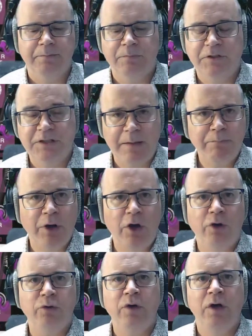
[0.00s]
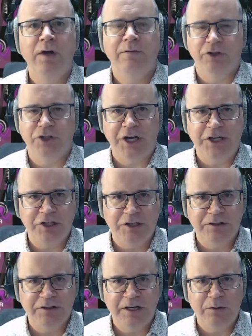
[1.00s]
tempo, for changing
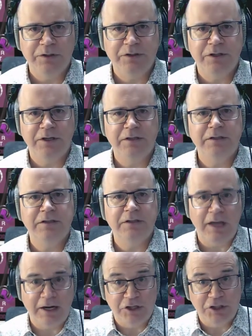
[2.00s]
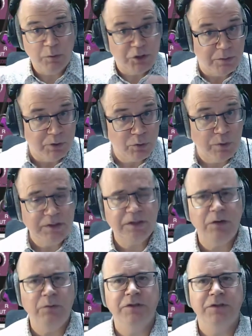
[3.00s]
sequences, actually switching between
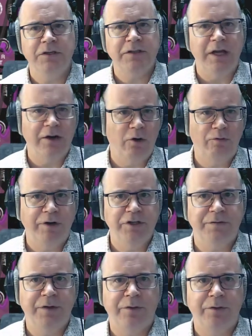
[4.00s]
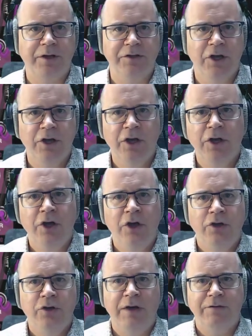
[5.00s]
sequences, and a whole range of other things.
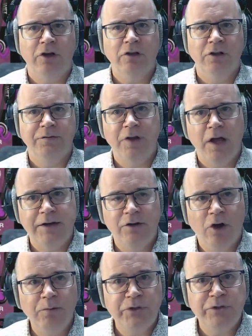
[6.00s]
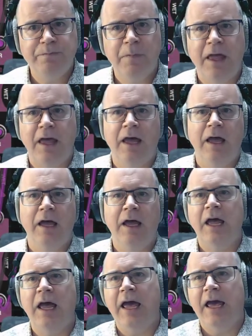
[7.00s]
You have a total of 9 knobs
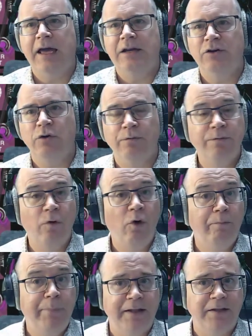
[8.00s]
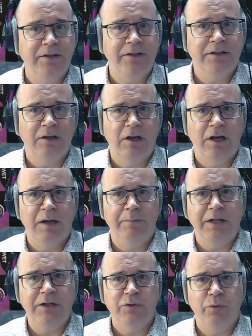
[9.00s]
and 4 buttons.
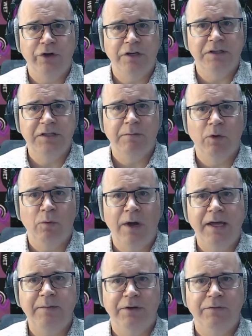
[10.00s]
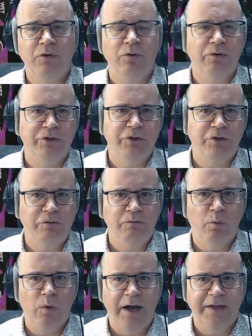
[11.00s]
Buttons work in a similar way, but of course you
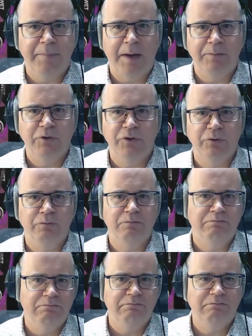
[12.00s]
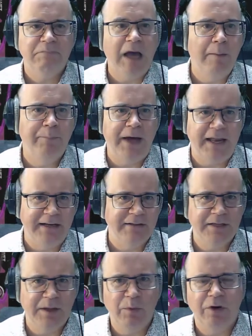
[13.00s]
wire them up to a button
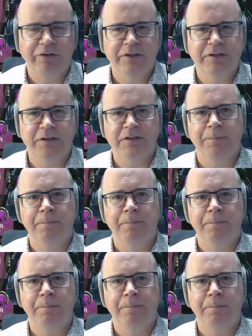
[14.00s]
somewhere on the system.